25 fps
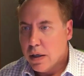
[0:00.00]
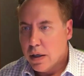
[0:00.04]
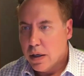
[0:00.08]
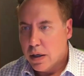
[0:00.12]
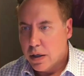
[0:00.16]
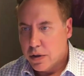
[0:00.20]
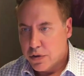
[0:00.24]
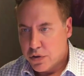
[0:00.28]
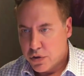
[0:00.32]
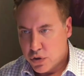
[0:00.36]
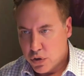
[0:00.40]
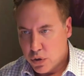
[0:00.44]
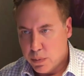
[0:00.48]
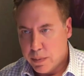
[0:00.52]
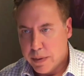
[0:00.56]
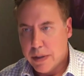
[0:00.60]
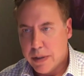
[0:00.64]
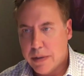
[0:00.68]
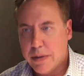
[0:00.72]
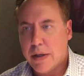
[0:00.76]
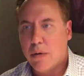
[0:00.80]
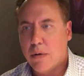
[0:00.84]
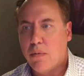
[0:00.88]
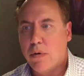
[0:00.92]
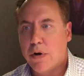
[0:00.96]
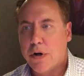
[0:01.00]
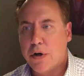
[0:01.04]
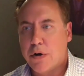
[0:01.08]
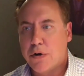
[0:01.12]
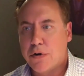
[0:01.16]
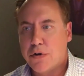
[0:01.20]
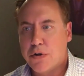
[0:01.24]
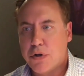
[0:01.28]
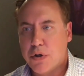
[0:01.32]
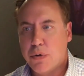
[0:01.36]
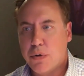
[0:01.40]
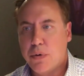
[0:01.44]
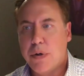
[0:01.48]
assuming that what
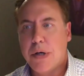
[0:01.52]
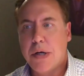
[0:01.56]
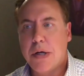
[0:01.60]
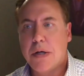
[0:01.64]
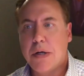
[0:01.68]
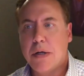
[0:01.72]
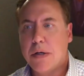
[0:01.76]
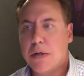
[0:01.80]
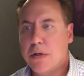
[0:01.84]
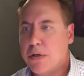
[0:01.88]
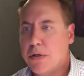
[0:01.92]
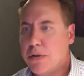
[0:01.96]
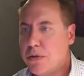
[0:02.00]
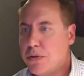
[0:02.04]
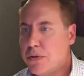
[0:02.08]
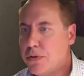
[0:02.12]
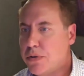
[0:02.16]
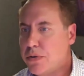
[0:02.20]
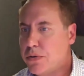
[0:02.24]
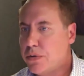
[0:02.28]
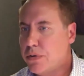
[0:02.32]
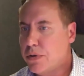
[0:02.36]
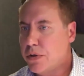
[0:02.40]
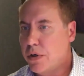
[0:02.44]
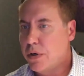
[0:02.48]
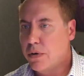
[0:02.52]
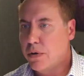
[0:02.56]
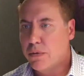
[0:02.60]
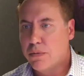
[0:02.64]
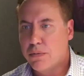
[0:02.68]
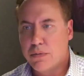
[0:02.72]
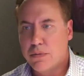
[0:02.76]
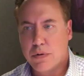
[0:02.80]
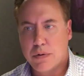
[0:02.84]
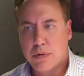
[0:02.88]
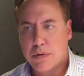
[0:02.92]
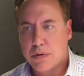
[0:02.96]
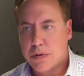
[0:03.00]
you're doing is,
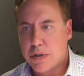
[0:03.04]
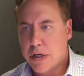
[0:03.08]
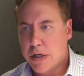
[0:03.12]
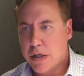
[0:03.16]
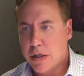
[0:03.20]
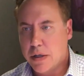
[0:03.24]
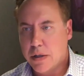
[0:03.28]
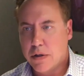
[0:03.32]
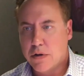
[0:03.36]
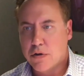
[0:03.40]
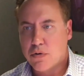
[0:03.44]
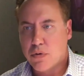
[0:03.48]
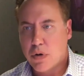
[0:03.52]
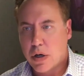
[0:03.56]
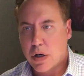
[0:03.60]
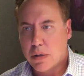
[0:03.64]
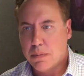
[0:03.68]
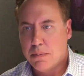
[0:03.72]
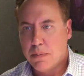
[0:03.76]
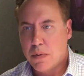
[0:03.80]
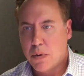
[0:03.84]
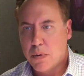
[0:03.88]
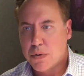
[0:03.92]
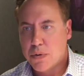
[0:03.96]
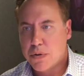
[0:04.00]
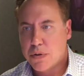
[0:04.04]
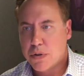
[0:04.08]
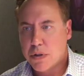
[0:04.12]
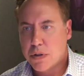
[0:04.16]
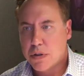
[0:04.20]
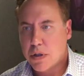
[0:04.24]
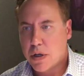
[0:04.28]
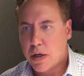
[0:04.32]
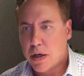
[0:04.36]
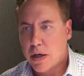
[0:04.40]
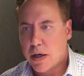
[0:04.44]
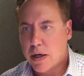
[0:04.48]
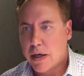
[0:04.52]
sitting in the truck most of the
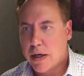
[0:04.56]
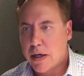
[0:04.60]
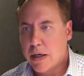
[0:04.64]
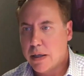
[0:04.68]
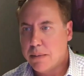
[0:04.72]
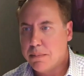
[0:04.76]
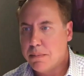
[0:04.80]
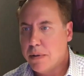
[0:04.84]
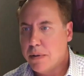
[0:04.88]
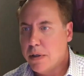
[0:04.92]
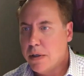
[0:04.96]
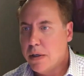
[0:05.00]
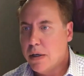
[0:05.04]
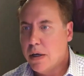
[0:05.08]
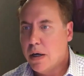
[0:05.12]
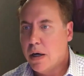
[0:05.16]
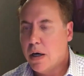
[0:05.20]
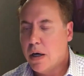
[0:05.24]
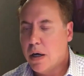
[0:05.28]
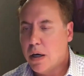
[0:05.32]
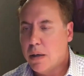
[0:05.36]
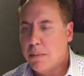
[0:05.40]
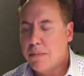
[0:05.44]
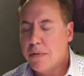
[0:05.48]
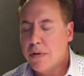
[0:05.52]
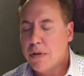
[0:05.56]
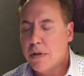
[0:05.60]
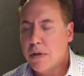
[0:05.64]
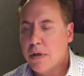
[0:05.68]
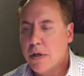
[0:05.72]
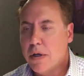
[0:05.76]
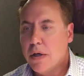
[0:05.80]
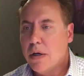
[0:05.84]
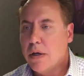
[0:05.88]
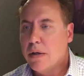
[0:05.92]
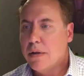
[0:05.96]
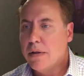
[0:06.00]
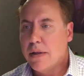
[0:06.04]
time,
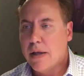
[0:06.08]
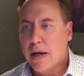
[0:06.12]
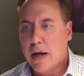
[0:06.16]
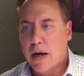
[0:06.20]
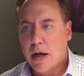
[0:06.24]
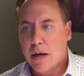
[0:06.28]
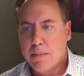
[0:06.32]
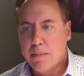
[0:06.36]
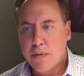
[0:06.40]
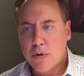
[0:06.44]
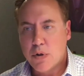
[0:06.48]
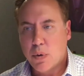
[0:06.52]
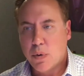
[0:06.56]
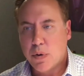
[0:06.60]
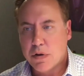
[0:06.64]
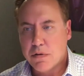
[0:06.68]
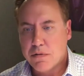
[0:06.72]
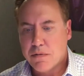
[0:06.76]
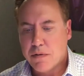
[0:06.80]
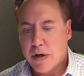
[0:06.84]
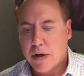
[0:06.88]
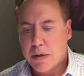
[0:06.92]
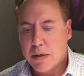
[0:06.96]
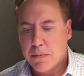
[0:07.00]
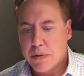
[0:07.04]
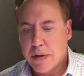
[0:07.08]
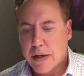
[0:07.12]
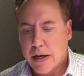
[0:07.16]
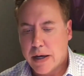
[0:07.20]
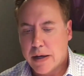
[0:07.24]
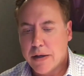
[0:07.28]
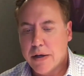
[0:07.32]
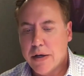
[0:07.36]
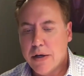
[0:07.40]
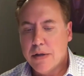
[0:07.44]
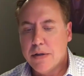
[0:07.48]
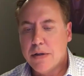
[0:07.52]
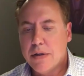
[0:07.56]
I'm totally fine with
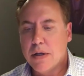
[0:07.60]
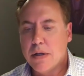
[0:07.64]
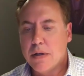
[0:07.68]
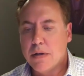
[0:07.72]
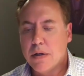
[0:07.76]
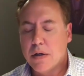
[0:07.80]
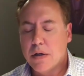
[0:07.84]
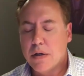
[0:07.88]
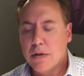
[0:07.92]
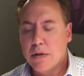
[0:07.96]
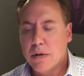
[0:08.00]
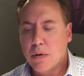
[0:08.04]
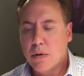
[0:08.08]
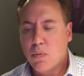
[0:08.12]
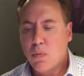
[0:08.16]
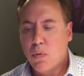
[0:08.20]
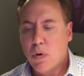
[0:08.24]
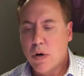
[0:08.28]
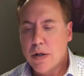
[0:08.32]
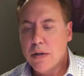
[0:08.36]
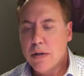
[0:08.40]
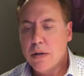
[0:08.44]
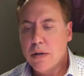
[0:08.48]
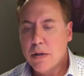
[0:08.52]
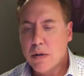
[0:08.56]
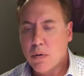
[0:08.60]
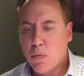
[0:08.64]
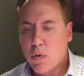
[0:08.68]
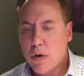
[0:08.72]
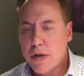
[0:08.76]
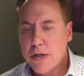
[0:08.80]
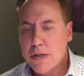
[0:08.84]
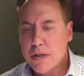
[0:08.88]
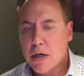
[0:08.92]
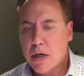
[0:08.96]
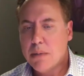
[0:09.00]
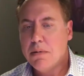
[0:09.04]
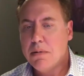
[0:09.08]
that. The
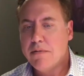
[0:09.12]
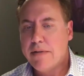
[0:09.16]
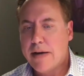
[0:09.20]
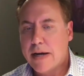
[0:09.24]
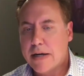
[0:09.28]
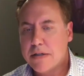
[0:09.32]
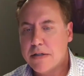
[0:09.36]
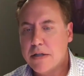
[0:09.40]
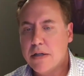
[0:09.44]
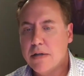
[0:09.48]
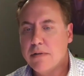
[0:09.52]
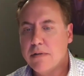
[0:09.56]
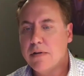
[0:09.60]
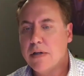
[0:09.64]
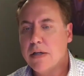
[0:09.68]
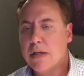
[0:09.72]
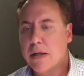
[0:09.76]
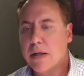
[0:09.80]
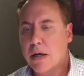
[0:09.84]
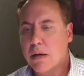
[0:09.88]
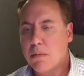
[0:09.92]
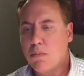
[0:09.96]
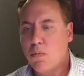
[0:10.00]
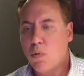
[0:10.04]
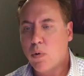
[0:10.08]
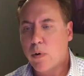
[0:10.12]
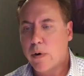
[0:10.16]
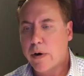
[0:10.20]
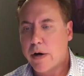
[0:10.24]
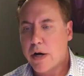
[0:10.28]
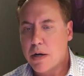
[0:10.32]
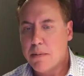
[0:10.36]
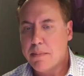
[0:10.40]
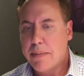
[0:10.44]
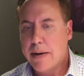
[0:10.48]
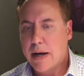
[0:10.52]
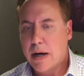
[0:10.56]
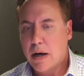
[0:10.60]
one type of activity that I'm
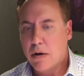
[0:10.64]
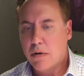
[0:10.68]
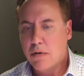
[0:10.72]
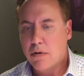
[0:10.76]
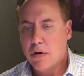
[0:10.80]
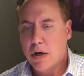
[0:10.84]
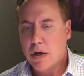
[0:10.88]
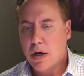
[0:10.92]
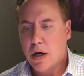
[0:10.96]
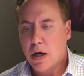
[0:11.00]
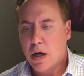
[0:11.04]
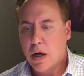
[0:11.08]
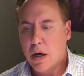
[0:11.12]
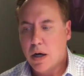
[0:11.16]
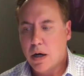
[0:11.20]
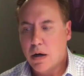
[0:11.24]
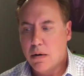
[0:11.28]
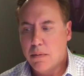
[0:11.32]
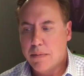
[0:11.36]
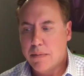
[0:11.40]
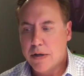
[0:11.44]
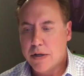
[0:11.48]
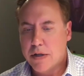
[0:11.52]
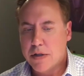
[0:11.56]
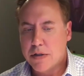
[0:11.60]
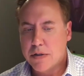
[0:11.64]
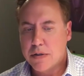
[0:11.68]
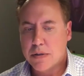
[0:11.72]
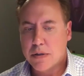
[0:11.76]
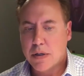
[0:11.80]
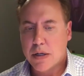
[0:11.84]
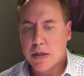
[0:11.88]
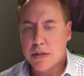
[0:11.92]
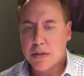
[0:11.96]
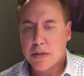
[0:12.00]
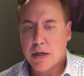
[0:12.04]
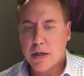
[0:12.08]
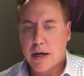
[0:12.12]
worried about
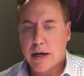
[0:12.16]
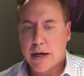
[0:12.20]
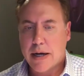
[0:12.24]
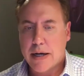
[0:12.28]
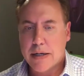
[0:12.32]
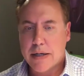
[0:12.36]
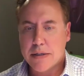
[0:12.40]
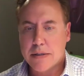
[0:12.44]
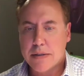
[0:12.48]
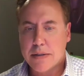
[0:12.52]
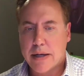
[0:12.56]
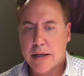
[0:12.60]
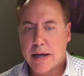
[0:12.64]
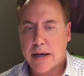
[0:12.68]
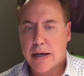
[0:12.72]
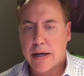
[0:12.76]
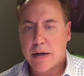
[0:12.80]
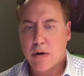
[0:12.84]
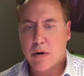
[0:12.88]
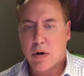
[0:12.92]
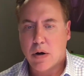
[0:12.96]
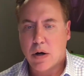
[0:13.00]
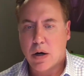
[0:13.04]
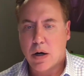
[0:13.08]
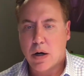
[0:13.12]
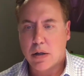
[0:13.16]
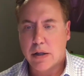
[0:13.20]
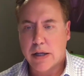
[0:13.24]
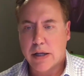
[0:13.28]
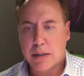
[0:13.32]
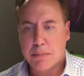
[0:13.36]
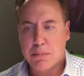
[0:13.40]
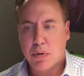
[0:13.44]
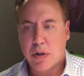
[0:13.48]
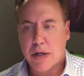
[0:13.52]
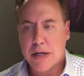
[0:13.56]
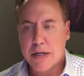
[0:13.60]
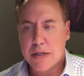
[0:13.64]
is guys that
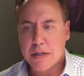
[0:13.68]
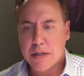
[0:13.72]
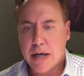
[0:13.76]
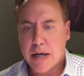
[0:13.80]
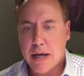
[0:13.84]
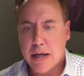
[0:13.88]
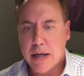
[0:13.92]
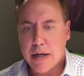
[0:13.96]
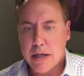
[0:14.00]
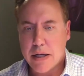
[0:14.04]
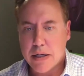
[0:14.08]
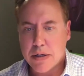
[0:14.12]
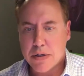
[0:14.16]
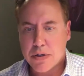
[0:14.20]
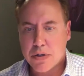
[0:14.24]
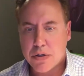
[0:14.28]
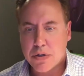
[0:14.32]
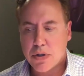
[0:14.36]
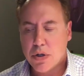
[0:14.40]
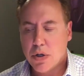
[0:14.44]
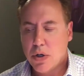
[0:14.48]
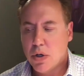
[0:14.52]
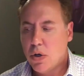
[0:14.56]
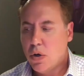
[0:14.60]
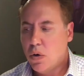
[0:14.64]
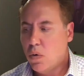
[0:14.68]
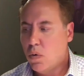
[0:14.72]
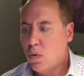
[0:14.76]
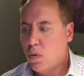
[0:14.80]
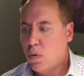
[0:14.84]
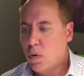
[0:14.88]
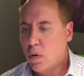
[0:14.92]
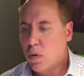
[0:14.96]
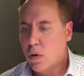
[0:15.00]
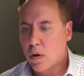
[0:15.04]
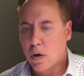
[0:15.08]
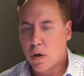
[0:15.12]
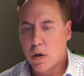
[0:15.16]
like play tennis
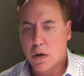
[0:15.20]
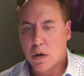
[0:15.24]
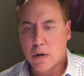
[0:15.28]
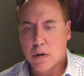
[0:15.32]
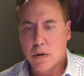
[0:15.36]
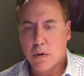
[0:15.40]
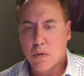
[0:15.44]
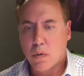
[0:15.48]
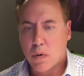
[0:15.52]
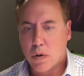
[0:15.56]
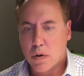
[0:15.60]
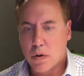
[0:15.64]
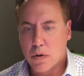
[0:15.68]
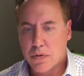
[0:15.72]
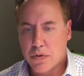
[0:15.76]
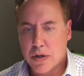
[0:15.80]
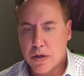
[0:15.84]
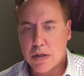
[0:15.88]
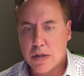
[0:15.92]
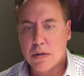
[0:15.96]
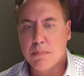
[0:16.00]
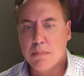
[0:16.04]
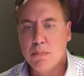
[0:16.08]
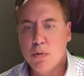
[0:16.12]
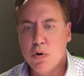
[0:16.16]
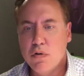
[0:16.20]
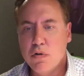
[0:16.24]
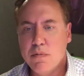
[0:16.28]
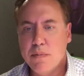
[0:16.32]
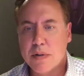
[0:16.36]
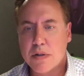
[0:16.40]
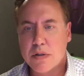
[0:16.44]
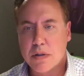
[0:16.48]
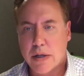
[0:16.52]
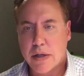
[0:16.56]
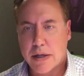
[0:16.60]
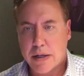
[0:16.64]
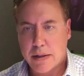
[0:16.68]
or
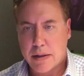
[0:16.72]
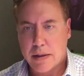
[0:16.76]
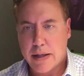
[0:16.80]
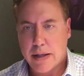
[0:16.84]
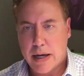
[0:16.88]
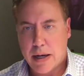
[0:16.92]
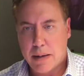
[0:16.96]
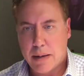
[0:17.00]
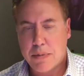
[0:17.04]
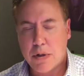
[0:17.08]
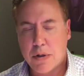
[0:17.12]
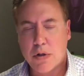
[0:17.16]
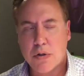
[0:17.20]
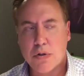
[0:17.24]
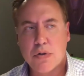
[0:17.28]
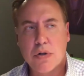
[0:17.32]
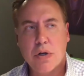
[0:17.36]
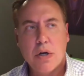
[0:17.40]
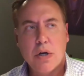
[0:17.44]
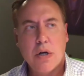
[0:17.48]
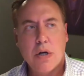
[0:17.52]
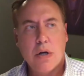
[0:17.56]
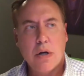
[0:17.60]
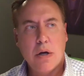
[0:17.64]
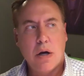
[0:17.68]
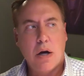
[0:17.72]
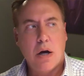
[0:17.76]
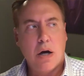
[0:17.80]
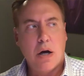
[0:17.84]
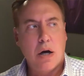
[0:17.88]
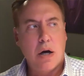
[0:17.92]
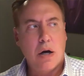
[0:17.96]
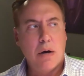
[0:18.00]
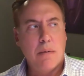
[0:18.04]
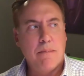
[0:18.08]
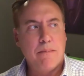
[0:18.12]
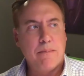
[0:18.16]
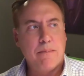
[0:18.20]
movements like that, because
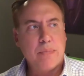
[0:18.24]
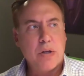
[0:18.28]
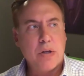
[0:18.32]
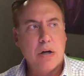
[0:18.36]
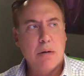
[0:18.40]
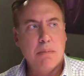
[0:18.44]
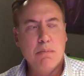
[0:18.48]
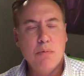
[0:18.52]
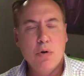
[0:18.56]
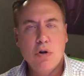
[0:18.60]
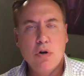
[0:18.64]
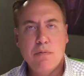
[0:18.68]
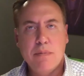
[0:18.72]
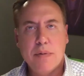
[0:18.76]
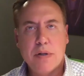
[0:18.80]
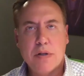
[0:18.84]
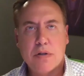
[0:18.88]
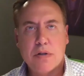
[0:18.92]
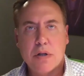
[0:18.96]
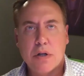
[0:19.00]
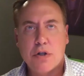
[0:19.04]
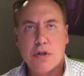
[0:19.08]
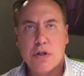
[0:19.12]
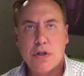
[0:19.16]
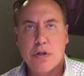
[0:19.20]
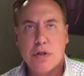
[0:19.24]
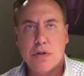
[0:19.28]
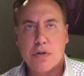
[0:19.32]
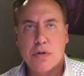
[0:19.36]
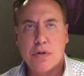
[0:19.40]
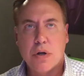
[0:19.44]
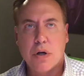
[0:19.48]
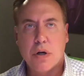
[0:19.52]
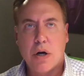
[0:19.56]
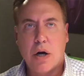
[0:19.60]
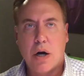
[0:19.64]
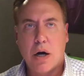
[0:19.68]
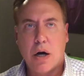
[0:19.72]
a movement such
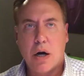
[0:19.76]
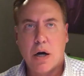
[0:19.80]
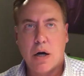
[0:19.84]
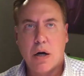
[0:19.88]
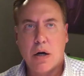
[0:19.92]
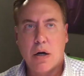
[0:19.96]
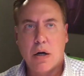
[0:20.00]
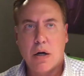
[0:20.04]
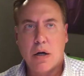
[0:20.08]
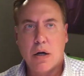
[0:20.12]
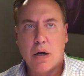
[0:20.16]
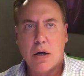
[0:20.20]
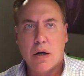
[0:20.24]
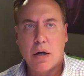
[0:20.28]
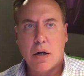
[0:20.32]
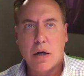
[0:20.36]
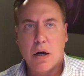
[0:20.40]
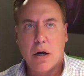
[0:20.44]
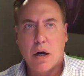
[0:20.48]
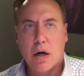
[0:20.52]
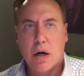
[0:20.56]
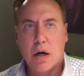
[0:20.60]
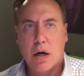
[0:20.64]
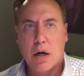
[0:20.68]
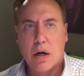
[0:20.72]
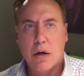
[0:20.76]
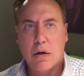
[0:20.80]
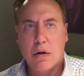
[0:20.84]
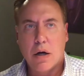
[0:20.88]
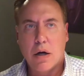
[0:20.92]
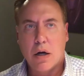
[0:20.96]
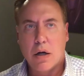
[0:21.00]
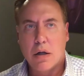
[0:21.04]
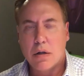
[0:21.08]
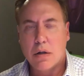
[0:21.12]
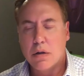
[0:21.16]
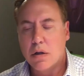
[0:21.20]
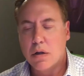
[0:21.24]
as a
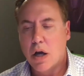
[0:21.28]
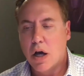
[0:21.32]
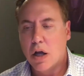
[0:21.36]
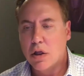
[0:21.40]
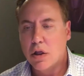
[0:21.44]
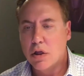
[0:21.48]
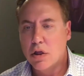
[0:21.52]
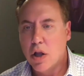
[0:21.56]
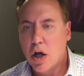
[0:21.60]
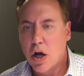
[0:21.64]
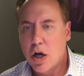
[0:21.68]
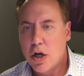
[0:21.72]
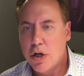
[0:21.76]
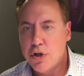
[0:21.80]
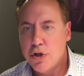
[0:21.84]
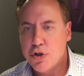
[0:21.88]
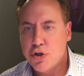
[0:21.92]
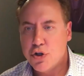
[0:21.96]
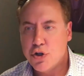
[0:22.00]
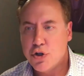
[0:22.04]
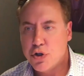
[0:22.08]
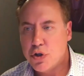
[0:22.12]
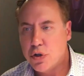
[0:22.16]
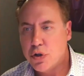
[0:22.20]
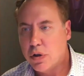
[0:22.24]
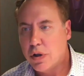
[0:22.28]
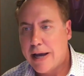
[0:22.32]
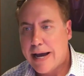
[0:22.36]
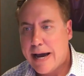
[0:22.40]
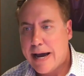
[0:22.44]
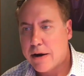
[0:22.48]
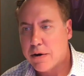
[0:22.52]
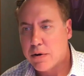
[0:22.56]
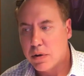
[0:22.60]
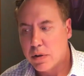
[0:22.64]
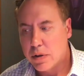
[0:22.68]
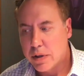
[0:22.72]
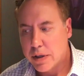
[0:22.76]
lunge
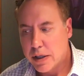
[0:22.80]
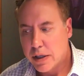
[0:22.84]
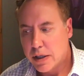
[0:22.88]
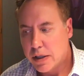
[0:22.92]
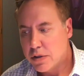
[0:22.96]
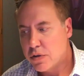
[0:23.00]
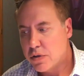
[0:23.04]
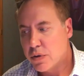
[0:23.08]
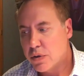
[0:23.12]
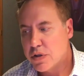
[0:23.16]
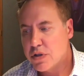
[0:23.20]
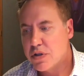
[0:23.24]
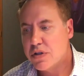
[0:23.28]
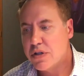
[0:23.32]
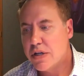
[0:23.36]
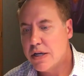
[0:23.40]
laterally to